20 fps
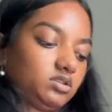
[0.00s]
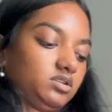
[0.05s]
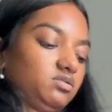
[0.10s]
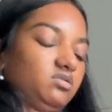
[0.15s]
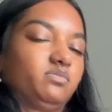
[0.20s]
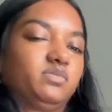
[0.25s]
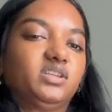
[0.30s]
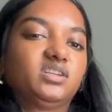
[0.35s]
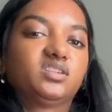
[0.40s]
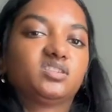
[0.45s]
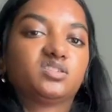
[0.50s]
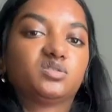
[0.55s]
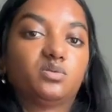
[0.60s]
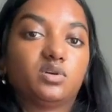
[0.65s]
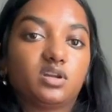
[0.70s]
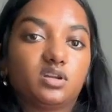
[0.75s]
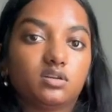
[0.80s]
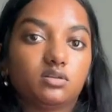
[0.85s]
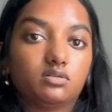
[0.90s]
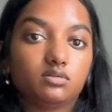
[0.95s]
I'm like
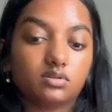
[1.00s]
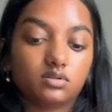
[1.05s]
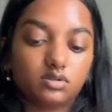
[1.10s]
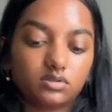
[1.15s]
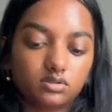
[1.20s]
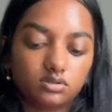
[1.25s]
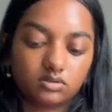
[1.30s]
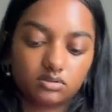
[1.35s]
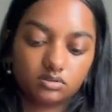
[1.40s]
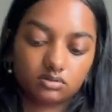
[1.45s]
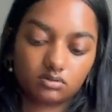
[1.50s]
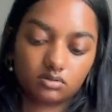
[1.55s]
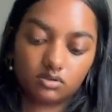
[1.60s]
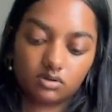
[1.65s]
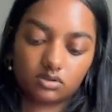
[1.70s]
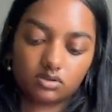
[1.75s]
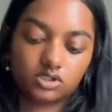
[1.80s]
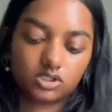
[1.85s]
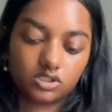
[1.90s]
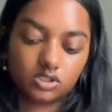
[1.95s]
sweating doing this,
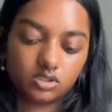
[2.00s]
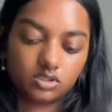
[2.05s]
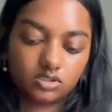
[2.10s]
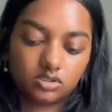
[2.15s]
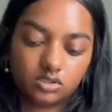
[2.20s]
gosh